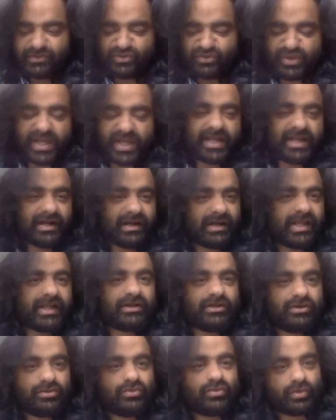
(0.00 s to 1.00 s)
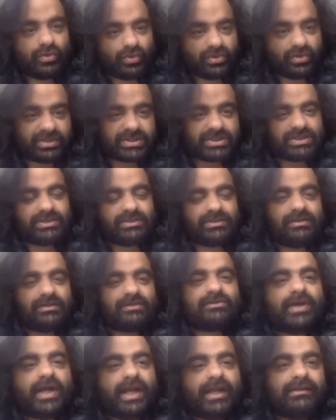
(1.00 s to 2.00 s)
So I had like two routes.
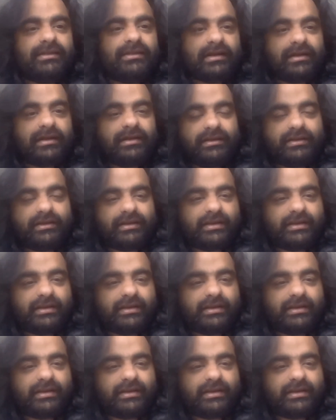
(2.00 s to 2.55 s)
So either